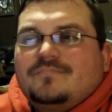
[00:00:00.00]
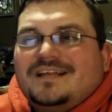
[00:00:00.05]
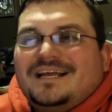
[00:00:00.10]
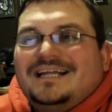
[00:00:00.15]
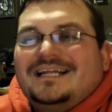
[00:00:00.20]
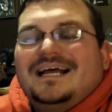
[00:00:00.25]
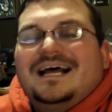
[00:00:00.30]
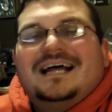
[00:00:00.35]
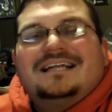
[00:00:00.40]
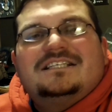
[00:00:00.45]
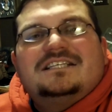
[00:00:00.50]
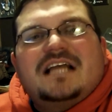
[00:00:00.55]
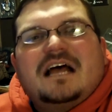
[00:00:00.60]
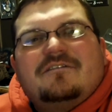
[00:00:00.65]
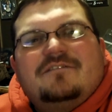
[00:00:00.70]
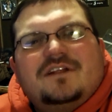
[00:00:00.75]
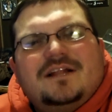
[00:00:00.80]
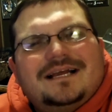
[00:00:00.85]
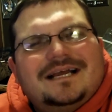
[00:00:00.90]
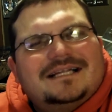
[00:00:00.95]

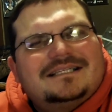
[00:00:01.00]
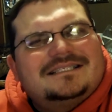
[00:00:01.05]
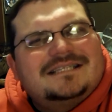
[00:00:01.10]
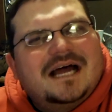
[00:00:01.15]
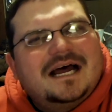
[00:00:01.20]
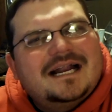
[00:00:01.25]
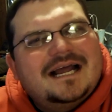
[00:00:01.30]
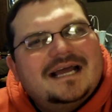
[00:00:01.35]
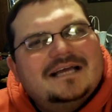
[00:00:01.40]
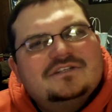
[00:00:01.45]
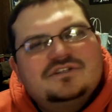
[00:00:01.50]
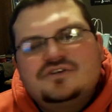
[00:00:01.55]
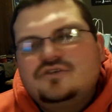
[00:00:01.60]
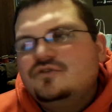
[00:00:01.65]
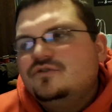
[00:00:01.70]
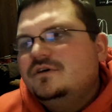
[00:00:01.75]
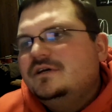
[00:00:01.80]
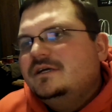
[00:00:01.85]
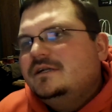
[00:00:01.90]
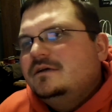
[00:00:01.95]
I feel like it's not as
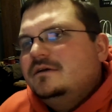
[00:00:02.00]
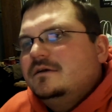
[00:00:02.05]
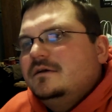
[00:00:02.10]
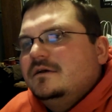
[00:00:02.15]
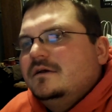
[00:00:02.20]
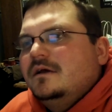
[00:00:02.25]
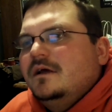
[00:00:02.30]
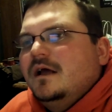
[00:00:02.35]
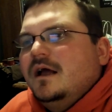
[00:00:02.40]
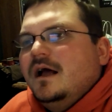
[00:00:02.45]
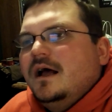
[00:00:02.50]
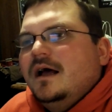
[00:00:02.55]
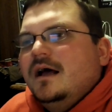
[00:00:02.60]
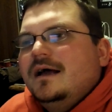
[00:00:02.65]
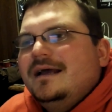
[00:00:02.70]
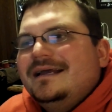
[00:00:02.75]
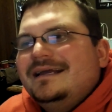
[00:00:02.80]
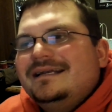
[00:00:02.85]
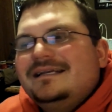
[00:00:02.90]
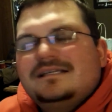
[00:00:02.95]
good.
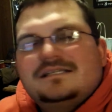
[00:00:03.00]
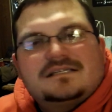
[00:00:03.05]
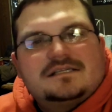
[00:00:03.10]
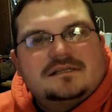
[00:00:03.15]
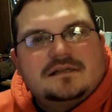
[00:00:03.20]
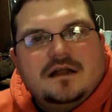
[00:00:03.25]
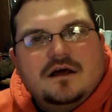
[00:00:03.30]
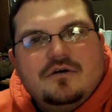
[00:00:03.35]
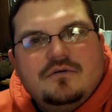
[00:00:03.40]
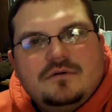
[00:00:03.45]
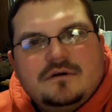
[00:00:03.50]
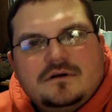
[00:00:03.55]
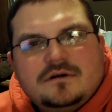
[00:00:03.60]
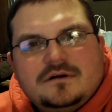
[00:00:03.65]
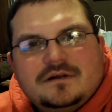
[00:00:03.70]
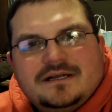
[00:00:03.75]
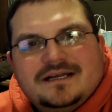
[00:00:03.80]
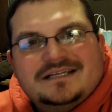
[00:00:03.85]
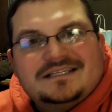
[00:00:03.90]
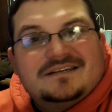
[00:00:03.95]
It is
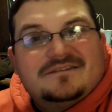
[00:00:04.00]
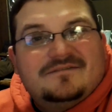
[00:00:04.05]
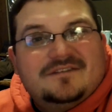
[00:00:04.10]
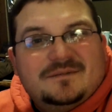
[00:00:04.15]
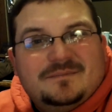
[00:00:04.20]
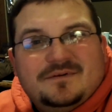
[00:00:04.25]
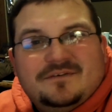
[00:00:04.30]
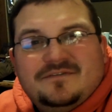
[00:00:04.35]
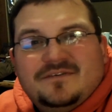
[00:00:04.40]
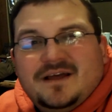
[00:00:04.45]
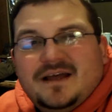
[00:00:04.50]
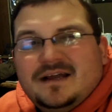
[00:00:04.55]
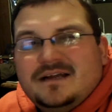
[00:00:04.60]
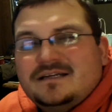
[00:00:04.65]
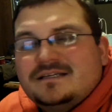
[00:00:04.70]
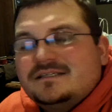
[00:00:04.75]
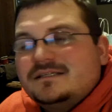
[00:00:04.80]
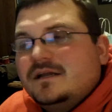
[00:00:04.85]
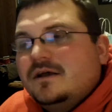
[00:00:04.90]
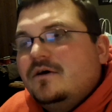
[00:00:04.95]
slower. It's a flip
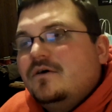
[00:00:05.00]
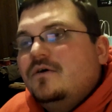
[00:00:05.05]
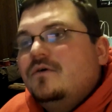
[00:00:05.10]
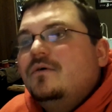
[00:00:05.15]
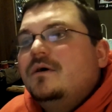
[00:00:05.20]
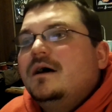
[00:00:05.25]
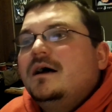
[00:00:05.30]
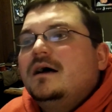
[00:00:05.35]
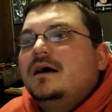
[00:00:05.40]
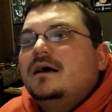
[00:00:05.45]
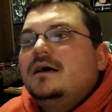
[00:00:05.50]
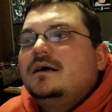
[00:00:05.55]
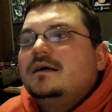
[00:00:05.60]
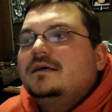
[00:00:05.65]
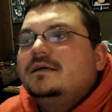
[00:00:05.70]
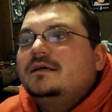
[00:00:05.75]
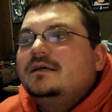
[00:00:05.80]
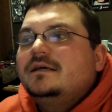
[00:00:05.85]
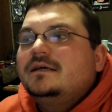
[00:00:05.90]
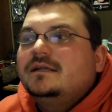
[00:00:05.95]
effect, so
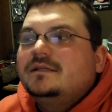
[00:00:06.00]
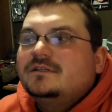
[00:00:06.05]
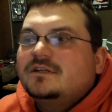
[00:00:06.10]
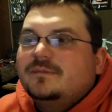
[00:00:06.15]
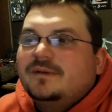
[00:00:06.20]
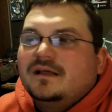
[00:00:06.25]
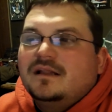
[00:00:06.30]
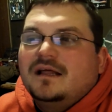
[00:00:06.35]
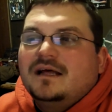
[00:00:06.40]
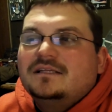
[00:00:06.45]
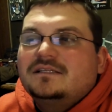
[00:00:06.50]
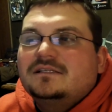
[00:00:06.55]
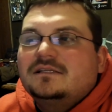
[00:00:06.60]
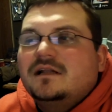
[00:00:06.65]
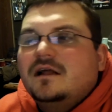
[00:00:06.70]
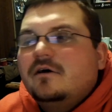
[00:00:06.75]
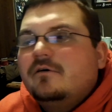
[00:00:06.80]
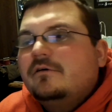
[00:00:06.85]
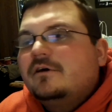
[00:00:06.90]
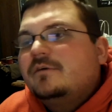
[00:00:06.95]
it's going to be a lot
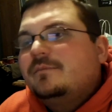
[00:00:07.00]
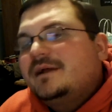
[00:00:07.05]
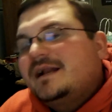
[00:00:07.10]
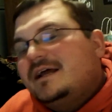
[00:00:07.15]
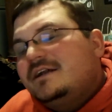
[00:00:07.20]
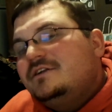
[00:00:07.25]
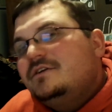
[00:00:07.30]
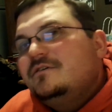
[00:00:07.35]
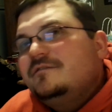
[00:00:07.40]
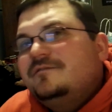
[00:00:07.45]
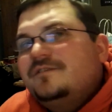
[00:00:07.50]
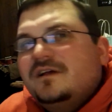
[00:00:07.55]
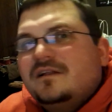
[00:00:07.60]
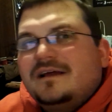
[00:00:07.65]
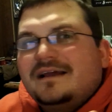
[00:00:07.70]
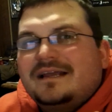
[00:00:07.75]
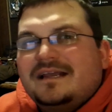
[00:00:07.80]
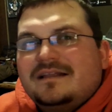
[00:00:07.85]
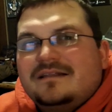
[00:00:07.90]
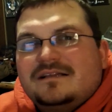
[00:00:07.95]
slower. But I do feel
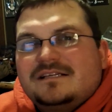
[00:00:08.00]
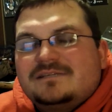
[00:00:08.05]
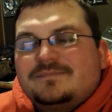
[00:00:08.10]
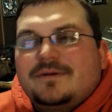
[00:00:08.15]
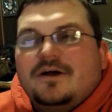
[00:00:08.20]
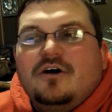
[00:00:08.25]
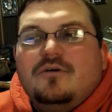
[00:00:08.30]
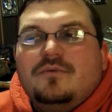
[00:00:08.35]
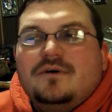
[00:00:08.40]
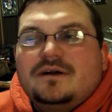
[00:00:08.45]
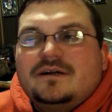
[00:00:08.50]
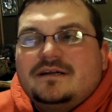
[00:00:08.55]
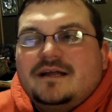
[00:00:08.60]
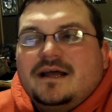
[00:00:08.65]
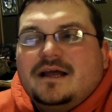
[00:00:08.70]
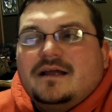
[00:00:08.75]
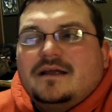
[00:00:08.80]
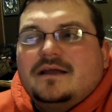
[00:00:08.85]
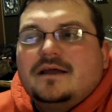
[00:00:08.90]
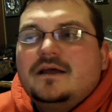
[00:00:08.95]
like in the Spellbook
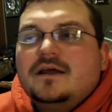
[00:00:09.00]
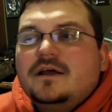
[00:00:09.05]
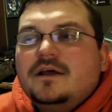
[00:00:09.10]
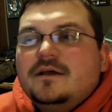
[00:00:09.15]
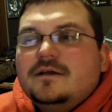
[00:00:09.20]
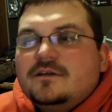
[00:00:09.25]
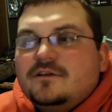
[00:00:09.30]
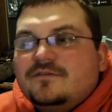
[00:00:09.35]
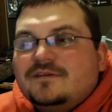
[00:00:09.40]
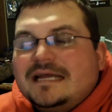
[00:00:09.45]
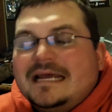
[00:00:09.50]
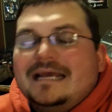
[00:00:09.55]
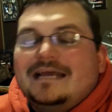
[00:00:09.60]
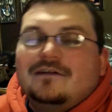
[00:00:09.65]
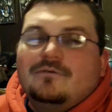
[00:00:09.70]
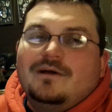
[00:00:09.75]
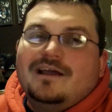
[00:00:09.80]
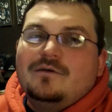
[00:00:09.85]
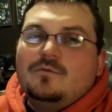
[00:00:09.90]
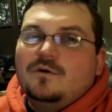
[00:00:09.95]
deck, you've
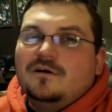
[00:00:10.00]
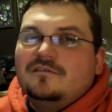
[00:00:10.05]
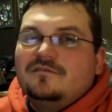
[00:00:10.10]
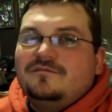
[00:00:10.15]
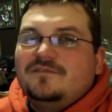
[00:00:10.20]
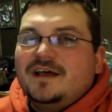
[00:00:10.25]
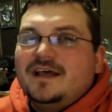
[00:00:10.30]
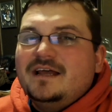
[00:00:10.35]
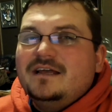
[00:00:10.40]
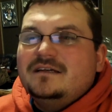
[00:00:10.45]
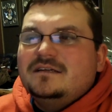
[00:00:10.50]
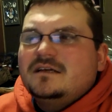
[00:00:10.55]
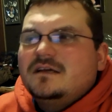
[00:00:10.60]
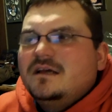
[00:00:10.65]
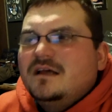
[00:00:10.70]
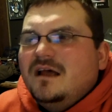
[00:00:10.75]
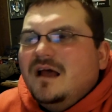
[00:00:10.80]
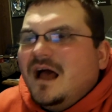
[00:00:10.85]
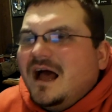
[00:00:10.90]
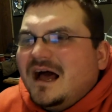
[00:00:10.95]
taken away 1 Fate.
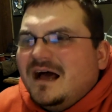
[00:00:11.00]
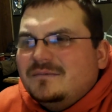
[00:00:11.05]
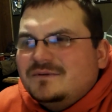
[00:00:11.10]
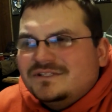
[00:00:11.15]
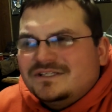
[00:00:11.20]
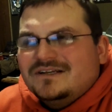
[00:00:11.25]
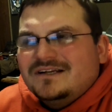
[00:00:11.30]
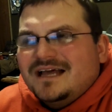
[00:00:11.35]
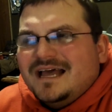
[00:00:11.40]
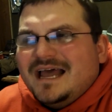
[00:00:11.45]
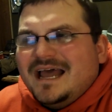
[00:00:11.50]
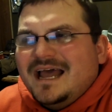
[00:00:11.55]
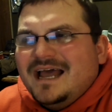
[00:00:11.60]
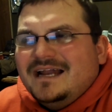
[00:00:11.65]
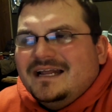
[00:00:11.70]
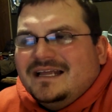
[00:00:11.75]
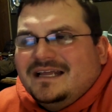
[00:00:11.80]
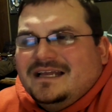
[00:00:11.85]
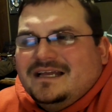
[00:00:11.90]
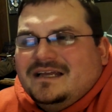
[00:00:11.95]
I'm just going to
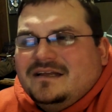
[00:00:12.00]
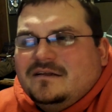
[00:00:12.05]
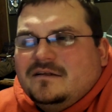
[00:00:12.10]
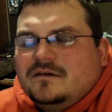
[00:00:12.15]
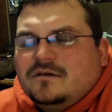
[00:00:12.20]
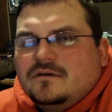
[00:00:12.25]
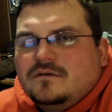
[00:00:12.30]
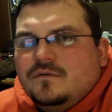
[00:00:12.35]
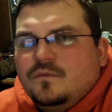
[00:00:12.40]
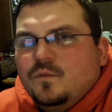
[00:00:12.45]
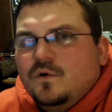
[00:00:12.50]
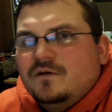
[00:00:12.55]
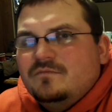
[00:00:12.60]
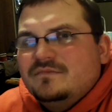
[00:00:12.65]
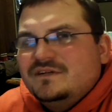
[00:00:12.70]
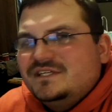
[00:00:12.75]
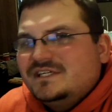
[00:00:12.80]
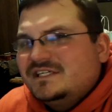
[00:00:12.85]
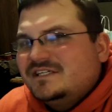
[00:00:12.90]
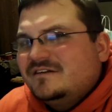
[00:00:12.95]
add in
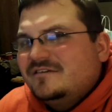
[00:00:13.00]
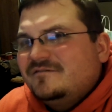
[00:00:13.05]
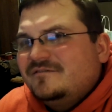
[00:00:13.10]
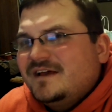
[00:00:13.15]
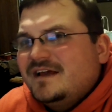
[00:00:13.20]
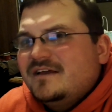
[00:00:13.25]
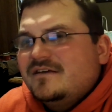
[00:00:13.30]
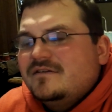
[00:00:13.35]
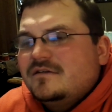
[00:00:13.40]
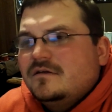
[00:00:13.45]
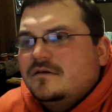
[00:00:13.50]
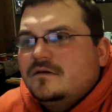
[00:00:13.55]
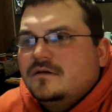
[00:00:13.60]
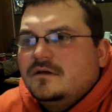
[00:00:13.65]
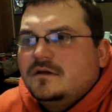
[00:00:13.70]
1 Magician of Faith.